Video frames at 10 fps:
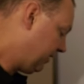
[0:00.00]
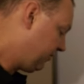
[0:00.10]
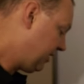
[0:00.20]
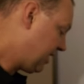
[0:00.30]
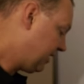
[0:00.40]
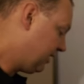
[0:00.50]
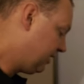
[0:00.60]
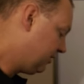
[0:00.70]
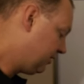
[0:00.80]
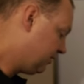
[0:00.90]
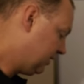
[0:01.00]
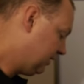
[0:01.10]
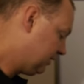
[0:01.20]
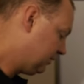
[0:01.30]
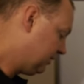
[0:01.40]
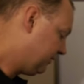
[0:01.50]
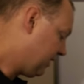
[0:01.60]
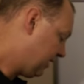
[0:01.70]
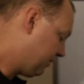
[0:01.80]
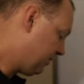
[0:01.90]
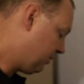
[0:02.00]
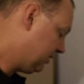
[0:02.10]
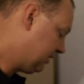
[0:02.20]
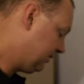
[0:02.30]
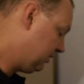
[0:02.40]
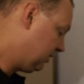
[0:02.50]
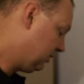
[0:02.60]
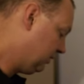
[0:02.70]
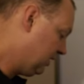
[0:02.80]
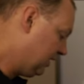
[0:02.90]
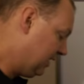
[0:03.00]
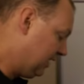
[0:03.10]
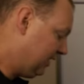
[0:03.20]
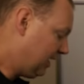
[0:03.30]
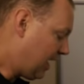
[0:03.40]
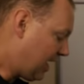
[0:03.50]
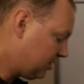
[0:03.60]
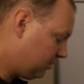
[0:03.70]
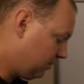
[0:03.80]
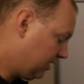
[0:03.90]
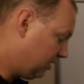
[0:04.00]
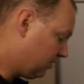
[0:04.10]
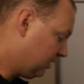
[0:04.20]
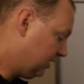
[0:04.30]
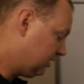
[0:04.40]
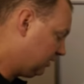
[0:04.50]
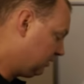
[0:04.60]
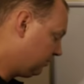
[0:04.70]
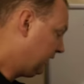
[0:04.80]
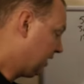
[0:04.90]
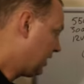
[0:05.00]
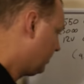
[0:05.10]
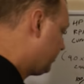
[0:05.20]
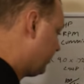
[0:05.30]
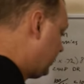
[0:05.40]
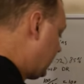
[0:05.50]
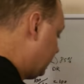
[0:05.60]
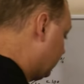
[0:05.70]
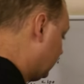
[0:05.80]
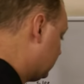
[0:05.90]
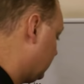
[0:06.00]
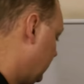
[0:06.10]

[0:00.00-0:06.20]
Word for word: If we had 100 degrees and we divided it by 0.72, the actual increase would be 138 degrees.